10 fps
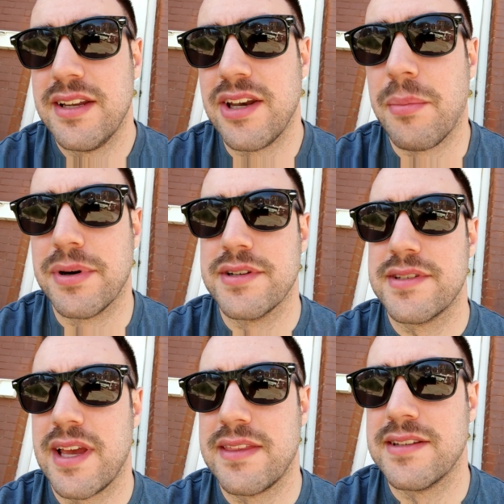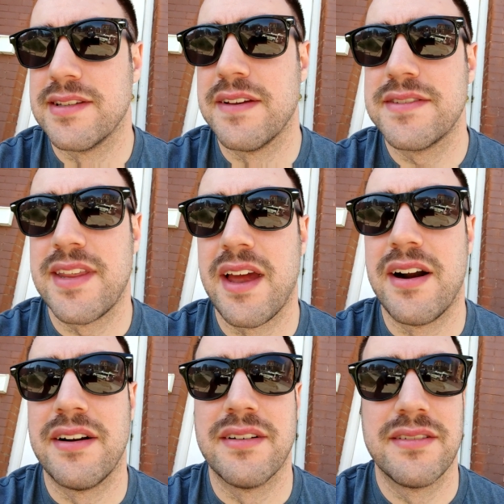numbers at these lifts that
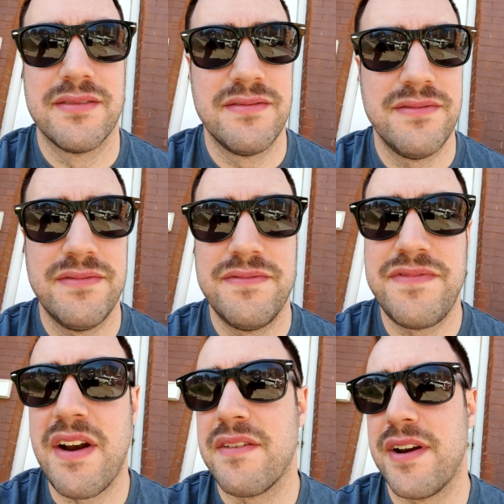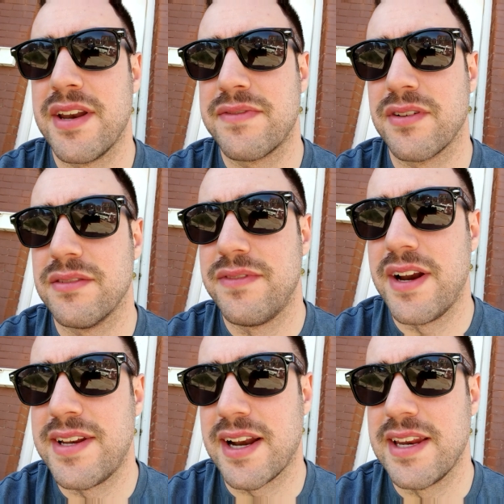are very, very difficult,
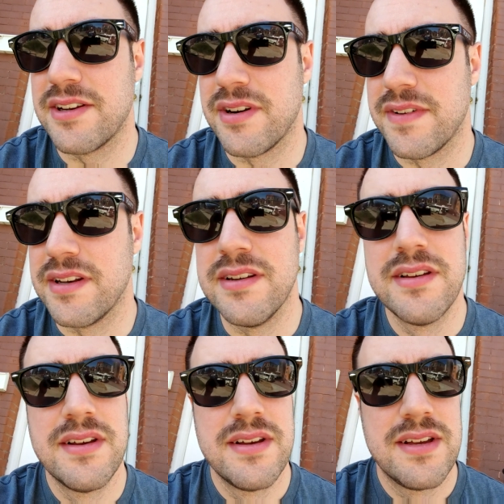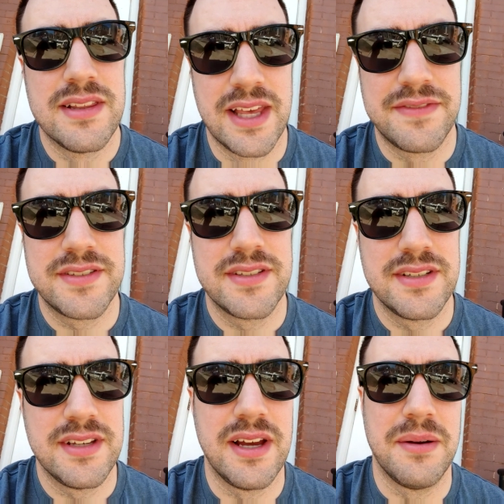very technique driven lifts.
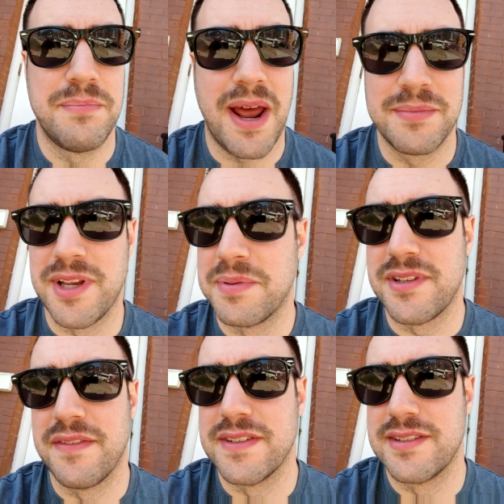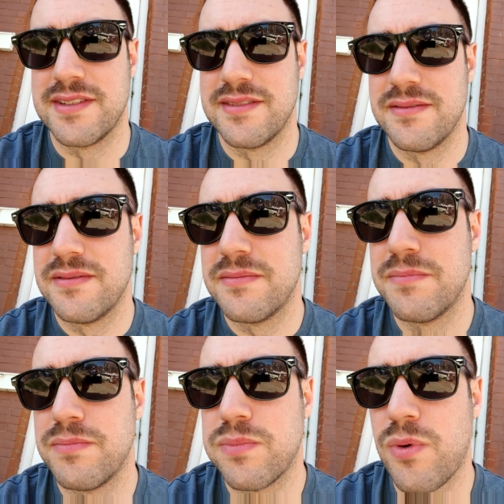Bottoms up stuff is
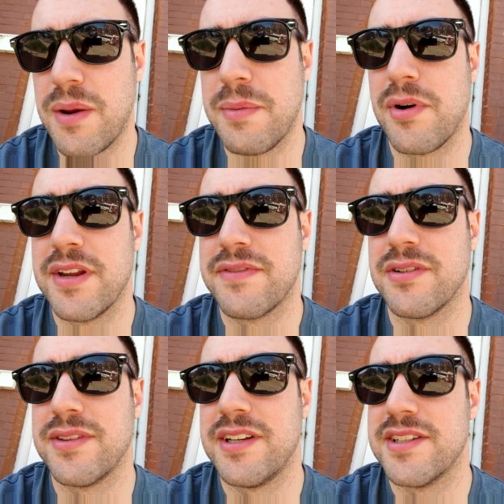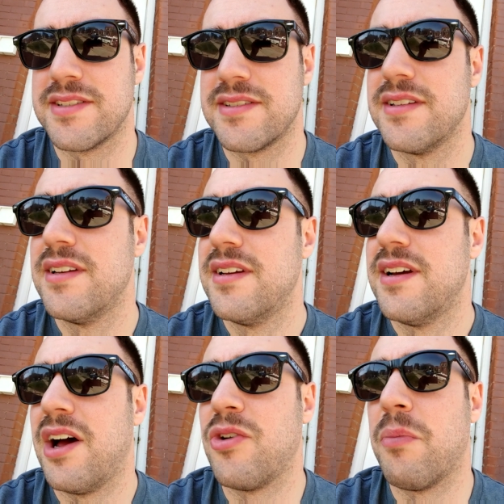quite a bit more difficult than just
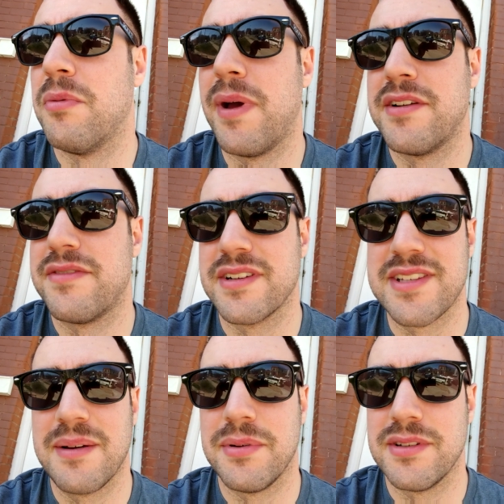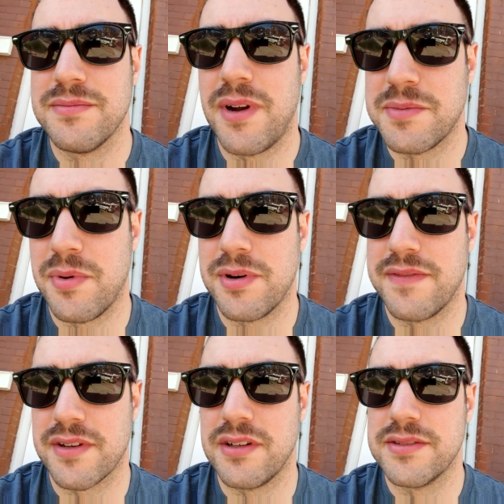a normal bench, for example, much more
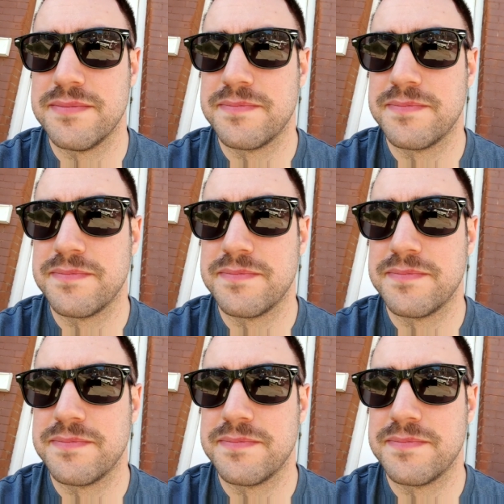difficult.